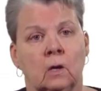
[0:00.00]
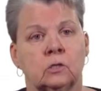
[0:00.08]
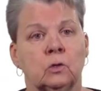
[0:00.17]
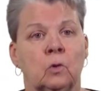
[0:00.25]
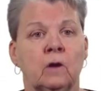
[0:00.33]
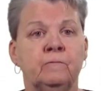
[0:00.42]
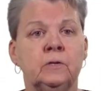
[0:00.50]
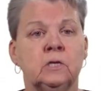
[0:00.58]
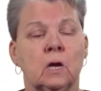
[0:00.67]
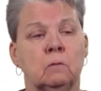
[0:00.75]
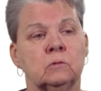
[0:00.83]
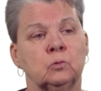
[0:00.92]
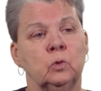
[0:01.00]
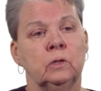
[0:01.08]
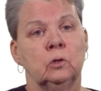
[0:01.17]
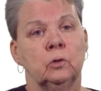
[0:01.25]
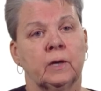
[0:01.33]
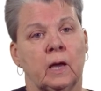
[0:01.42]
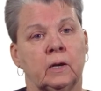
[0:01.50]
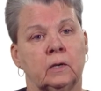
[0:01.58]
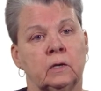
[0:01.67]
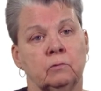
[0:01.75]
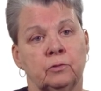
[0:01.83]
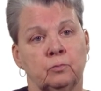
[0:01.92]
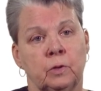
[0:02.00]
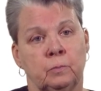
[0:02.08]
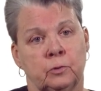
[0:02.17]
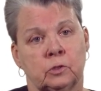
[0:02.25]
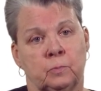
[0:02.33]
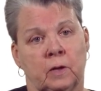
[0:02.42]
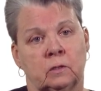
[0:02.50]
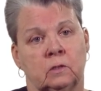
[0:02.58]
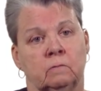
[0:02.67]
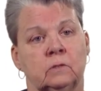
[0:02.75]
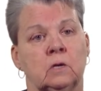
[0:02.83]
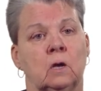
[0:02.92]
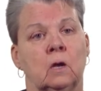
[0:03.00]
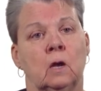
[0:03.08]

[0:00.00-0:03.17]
So oftentimes we look at it in three perspectives.